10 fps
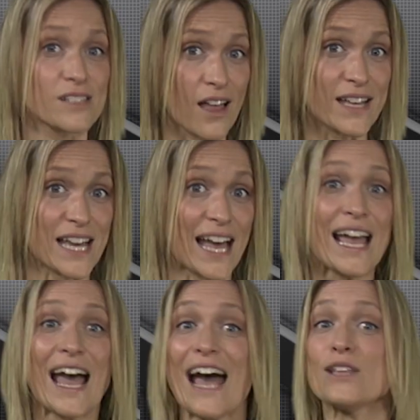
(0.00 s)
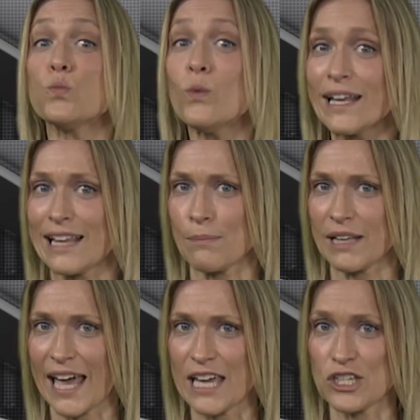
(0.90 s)
slider and wheel
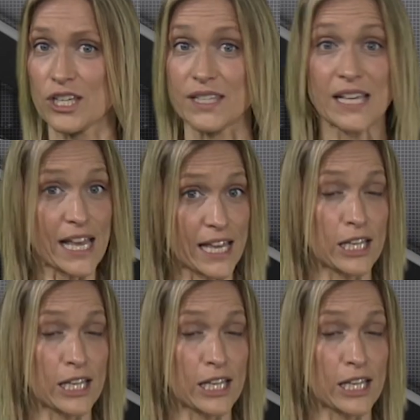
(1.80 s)
applications,